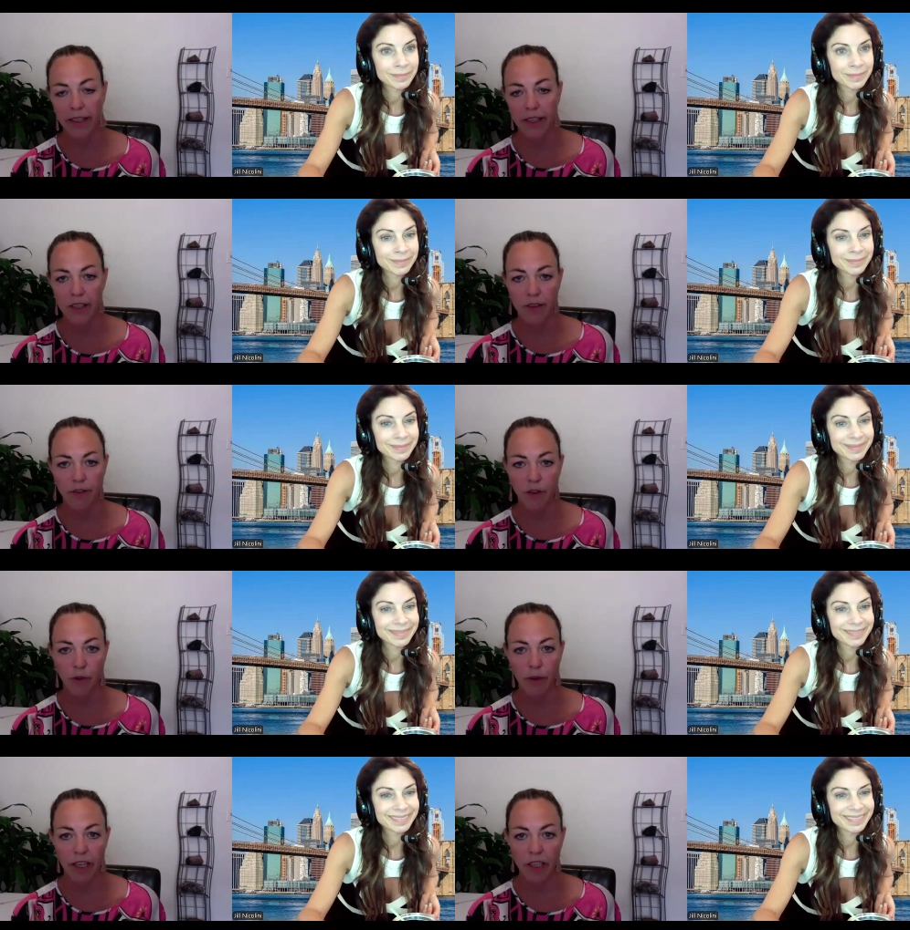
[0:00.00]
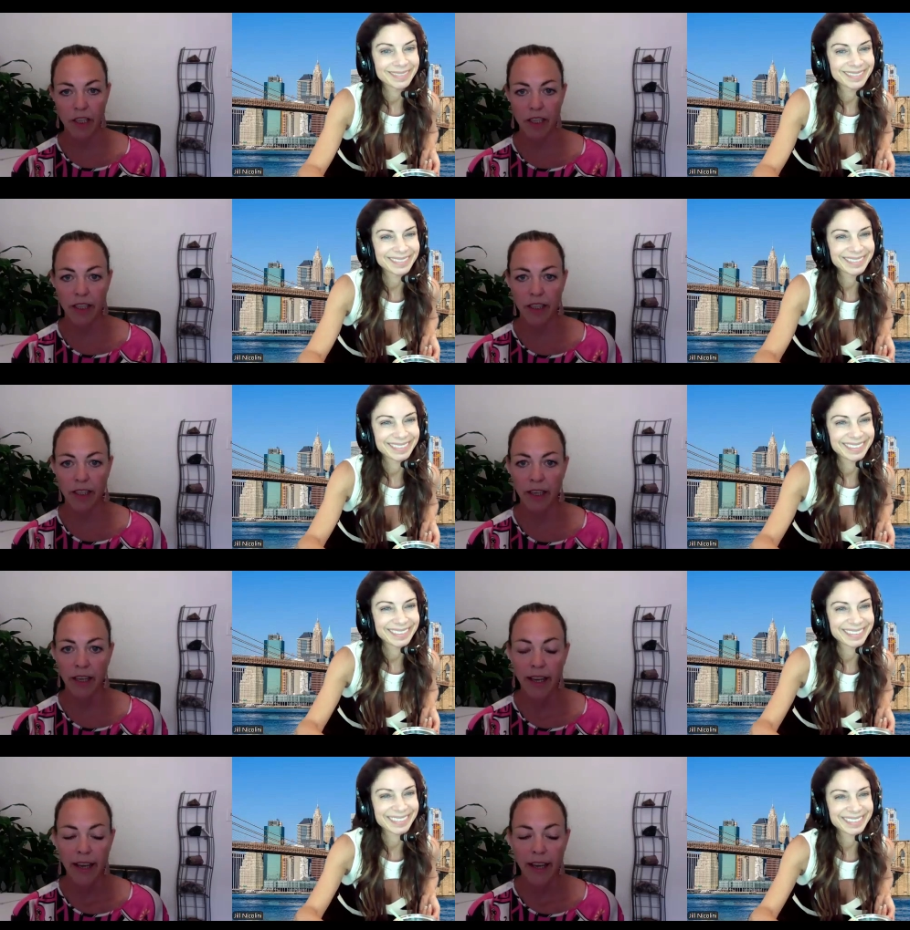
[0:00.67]
Speaker 1: this
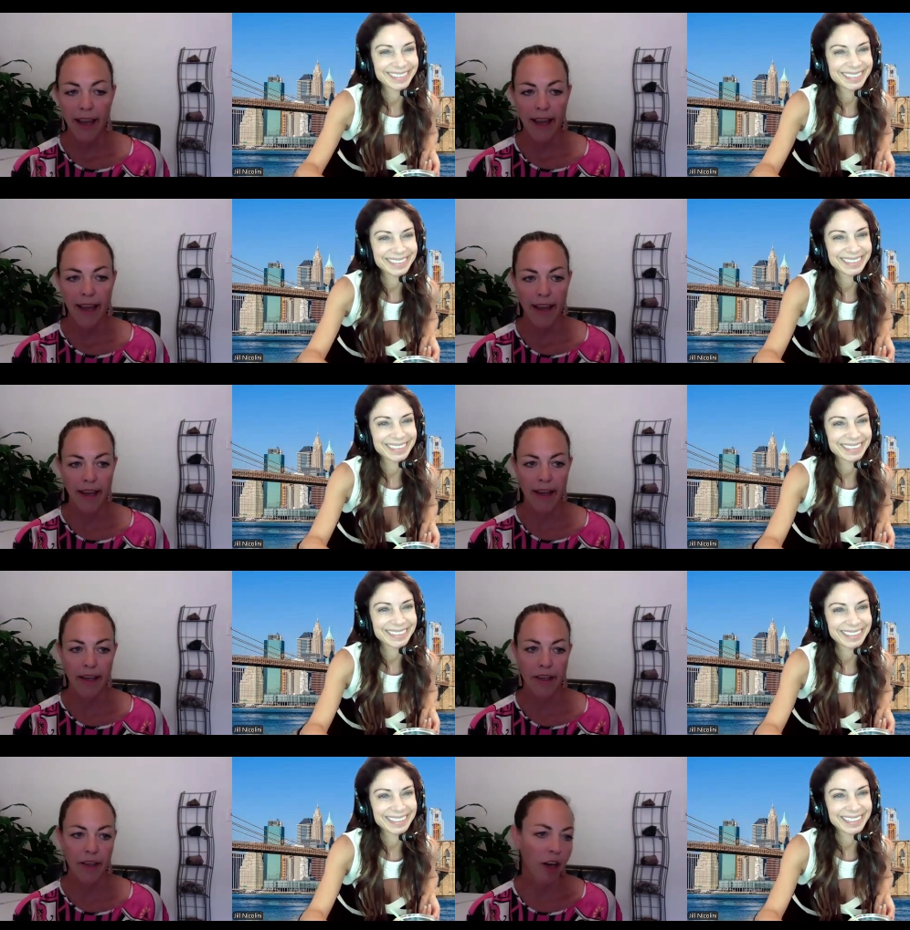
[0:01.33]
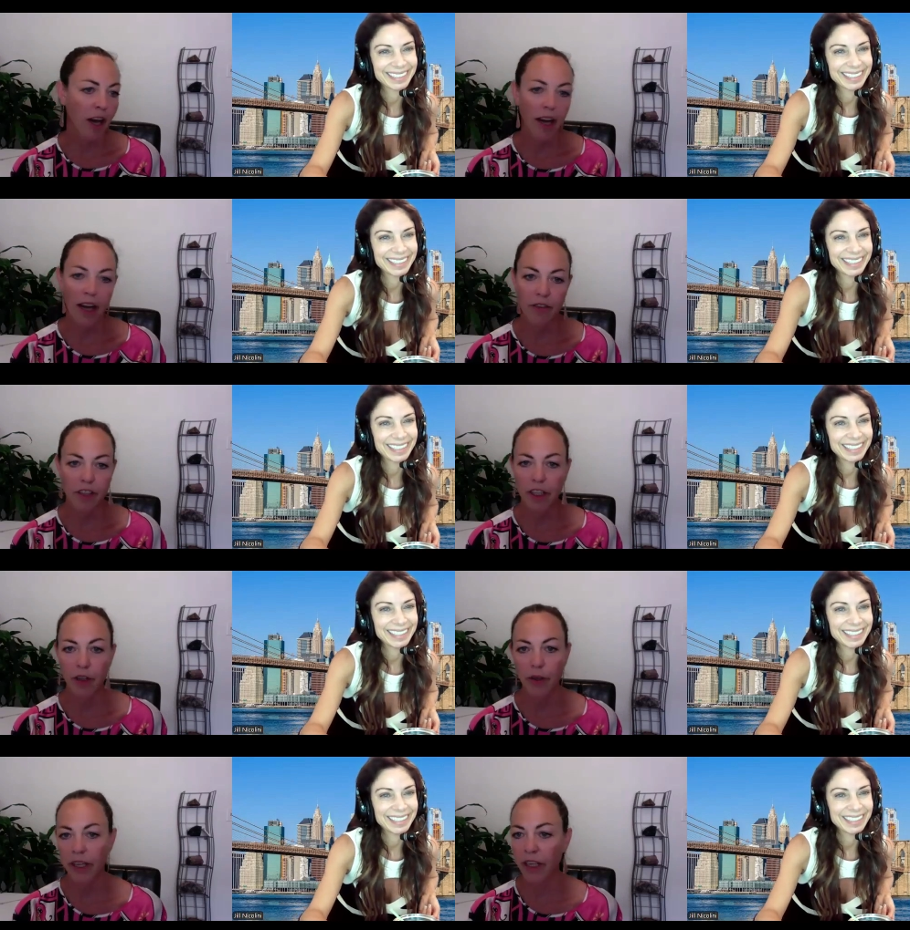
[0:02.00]
information and not have to
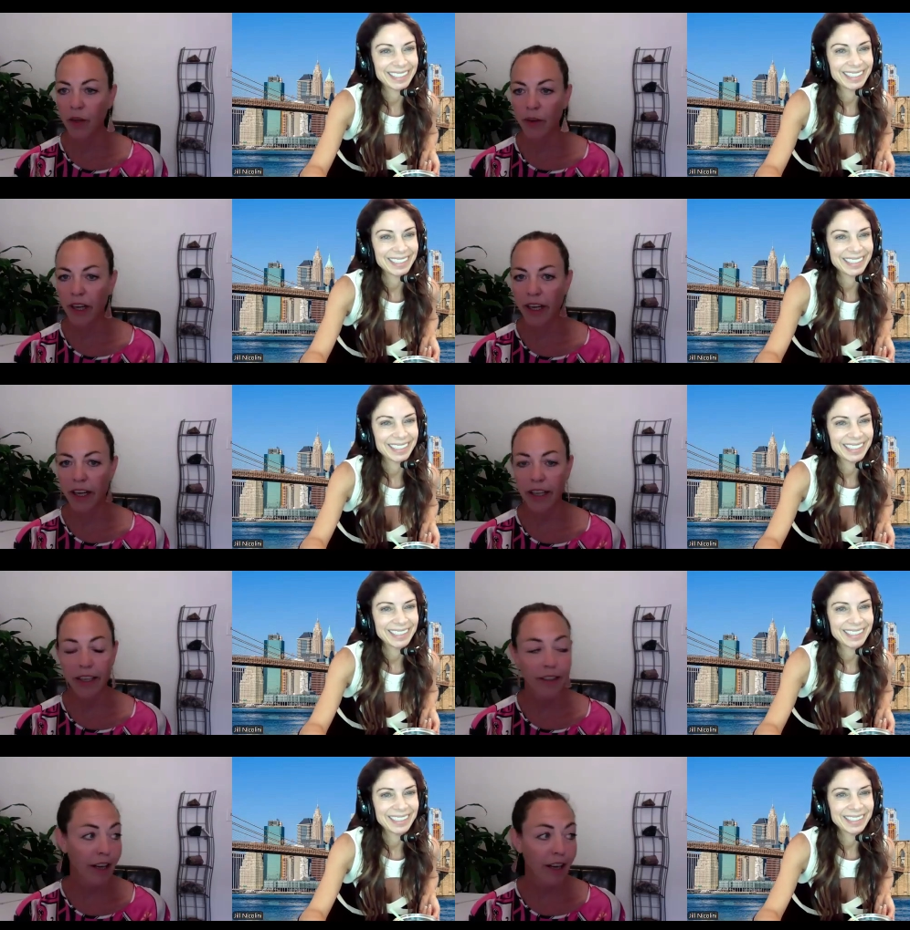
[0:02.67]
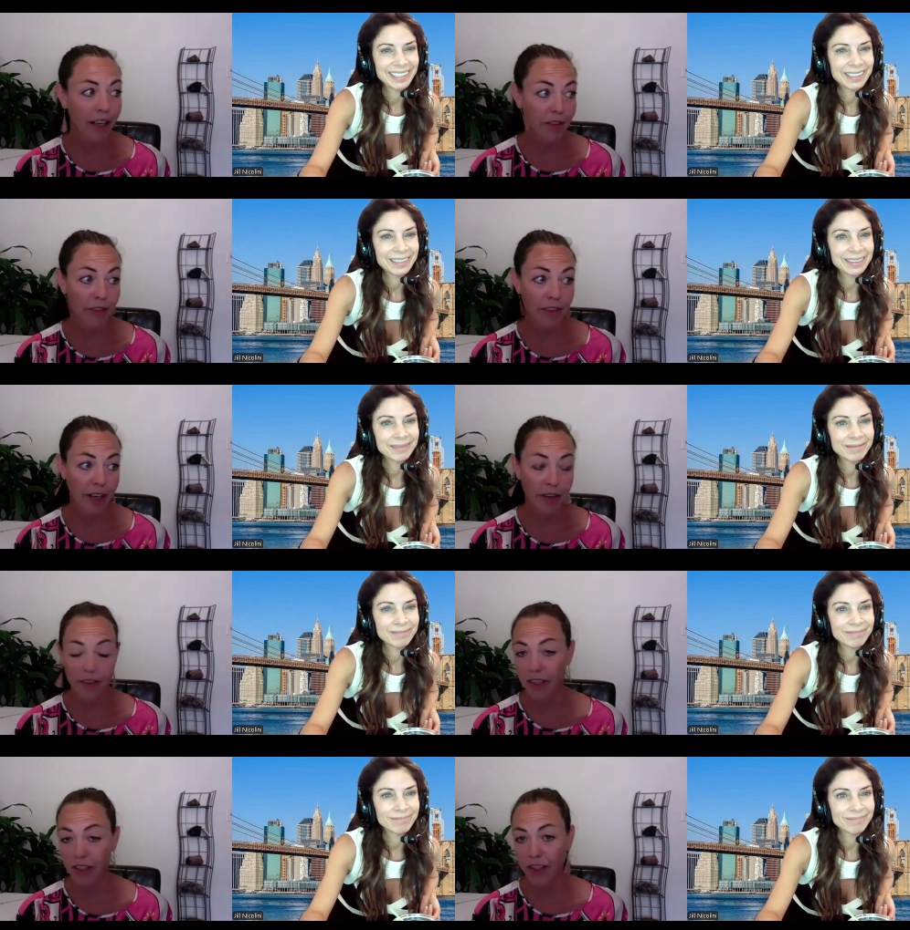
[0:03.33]
go anywhere and not even
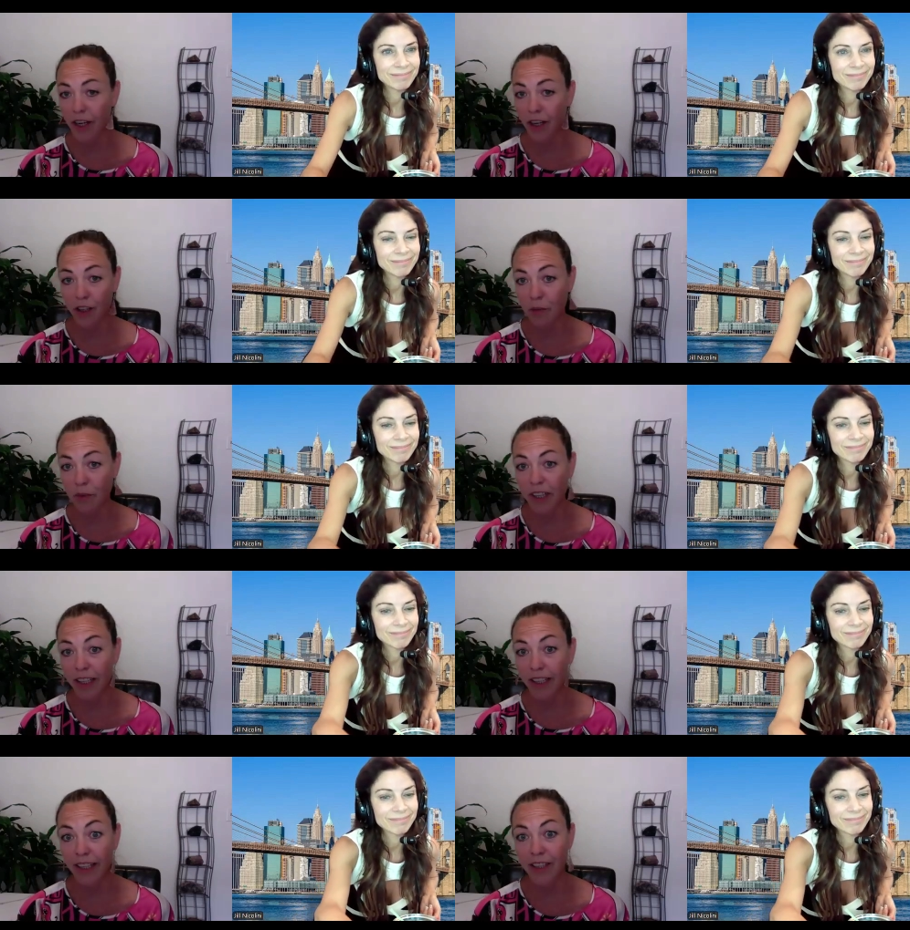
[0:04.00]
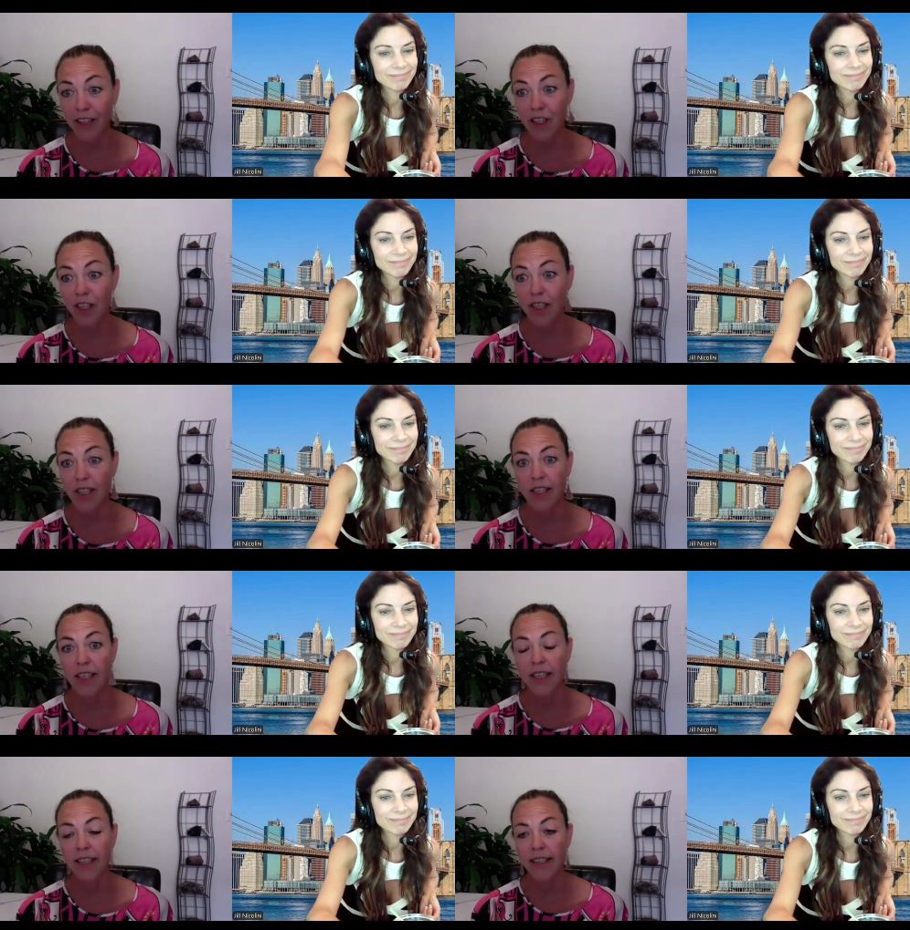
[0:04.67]
have to talk to me and
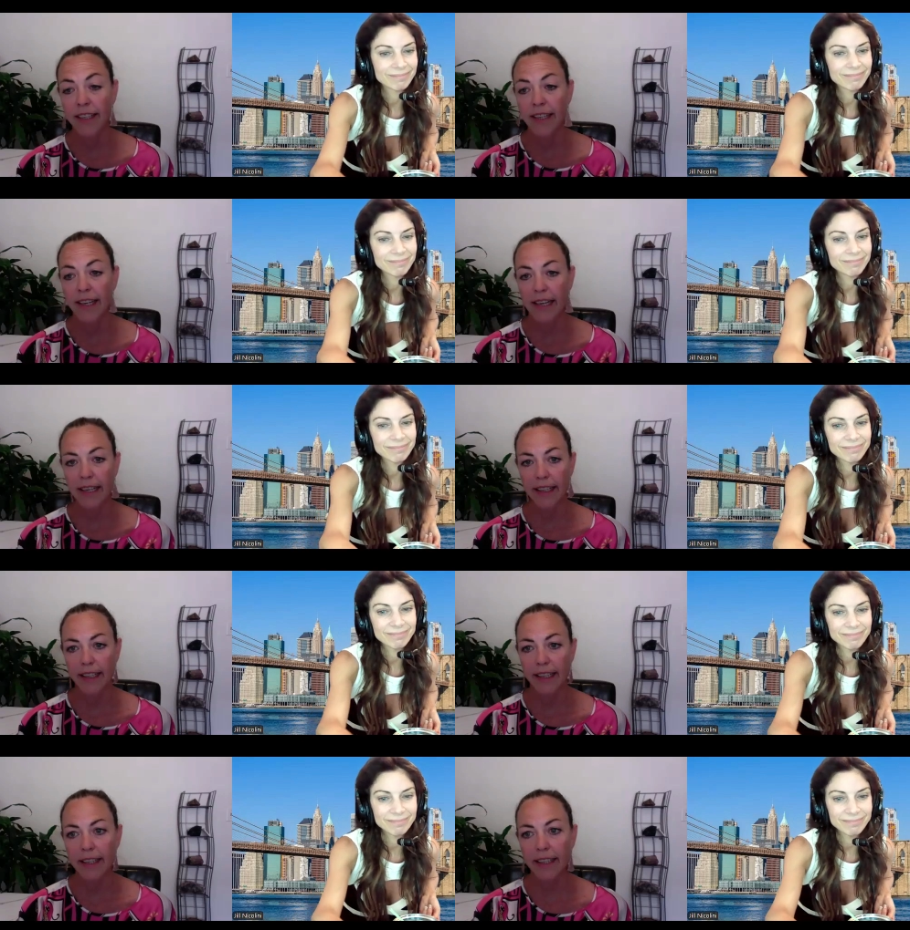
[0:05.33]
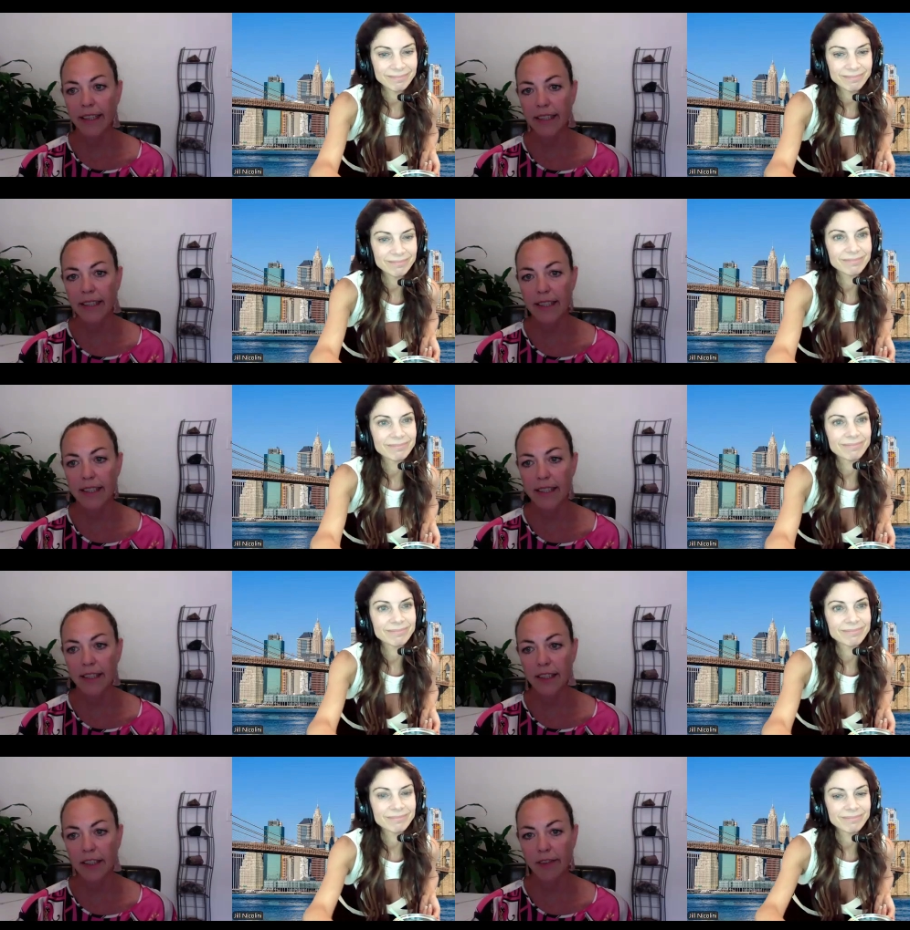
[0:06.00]
just uh, get this